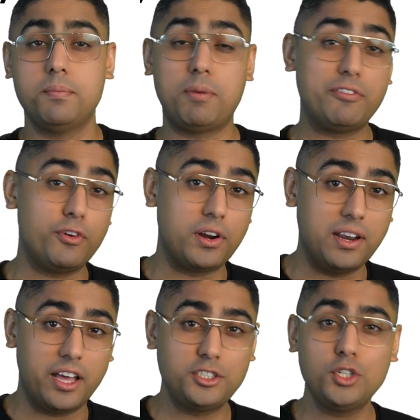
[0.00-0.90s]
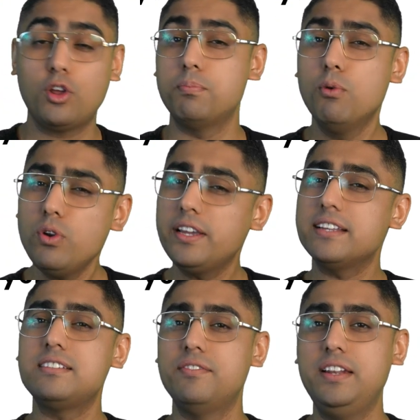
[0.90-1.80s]
But for larger or more
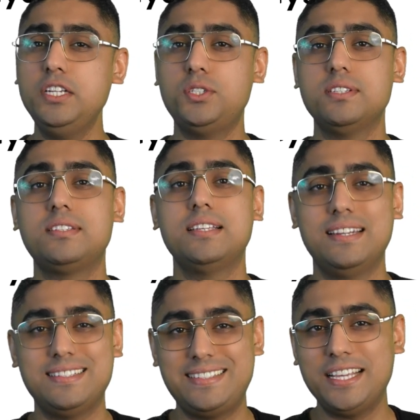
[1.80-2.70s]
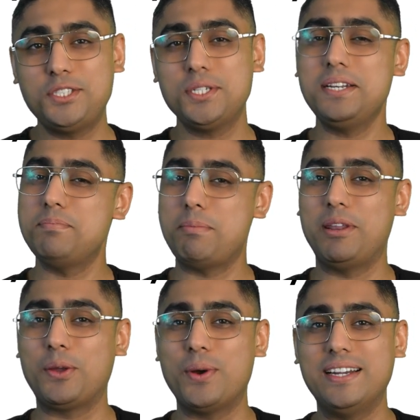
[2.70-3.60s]
aggressive lesions, resection may
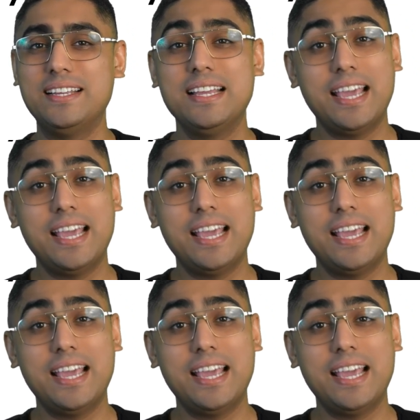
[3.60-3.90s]
be required.